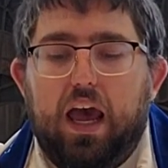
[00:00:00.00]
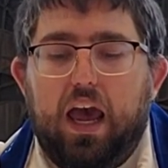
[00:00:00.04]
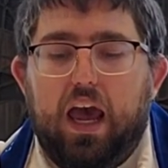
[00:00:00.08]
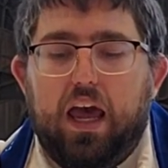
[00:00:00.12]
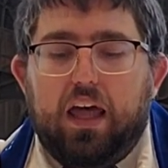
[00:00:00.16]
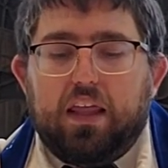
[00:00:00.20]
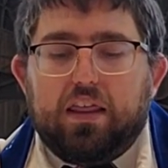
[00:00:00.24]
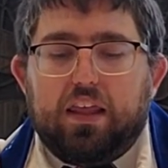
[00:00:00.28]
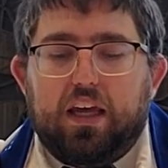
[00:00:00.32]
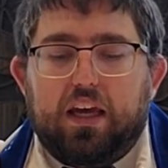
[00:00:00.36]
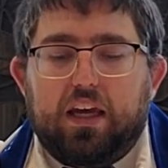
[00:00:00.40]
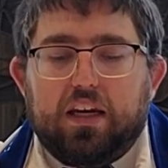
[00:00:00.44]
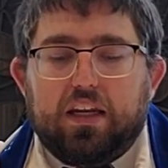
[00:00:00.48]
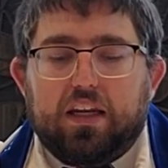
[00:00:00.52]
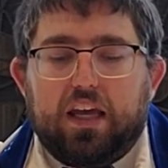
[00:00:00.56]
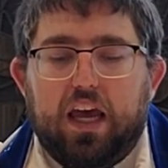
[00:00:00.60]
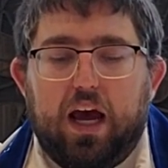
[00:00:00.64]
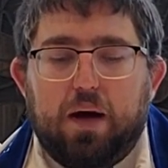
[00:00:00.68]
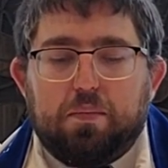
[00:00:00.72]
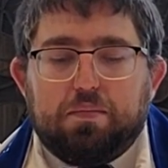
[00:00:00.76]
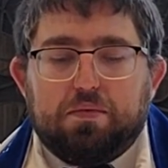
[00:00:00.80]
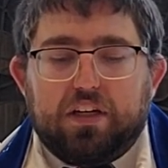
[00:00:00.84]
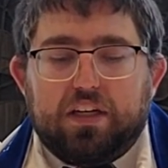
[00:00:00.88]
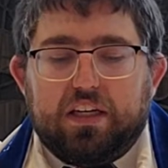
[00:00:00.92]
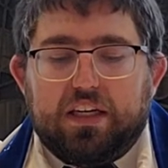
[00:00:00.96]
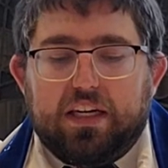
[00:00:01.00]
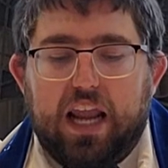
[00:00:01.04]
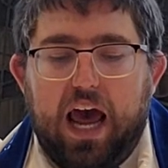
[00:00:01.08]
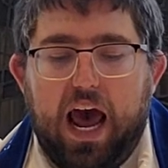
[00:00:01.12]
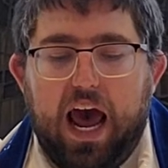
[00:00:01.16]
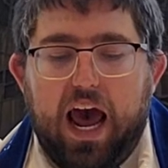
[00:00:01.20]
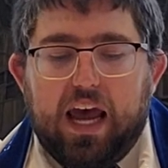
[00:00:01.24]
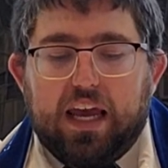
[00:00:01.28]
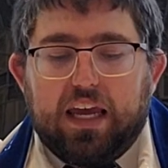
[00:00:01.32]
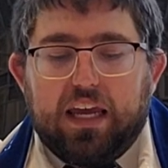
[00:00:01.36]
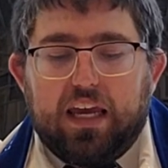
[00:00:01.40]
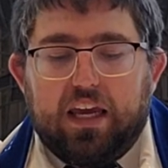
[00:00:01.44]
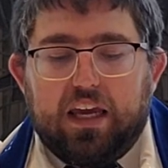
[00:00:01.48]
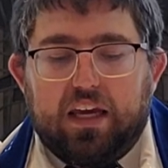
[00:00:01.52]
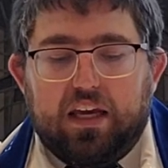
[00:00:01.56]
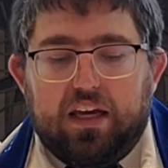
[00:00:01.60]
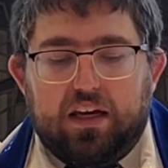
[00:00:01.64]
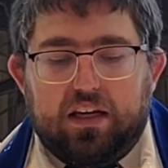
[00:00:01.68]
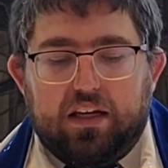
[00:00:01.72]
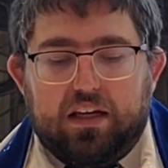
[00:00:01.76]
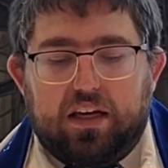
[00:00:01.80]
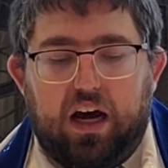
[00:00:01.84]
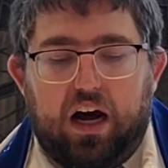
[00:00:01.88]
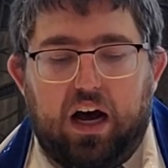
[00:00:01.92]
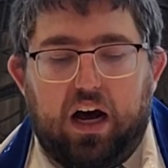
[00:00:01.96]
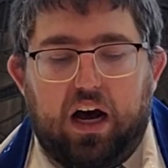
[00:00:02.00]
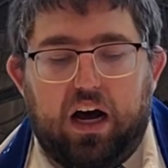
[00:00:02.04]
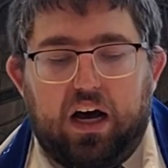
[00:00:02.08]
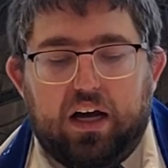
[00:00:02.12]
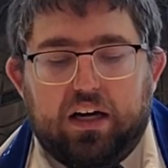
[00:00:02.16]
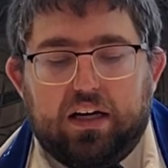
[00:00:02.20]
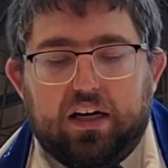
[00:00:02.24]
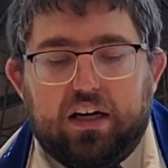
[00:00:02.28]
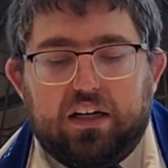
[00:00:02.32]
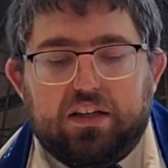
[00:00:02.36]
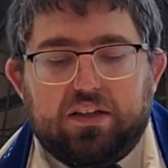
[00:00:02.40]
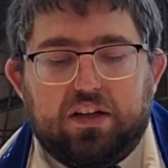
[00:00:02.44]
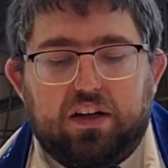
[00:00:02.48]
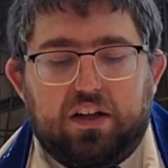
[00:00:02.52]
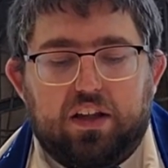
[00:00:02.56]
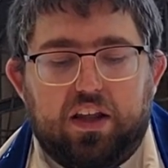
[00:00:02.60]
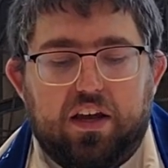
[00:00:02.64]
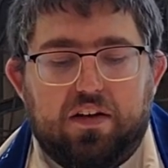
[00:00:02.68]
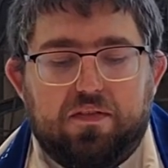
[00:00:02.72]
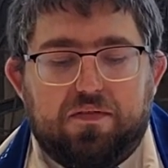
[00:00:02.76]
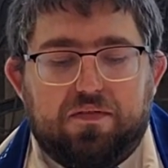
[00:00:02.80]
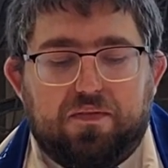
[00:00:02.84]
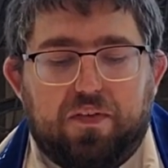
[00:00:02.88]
and then kept nagging God until he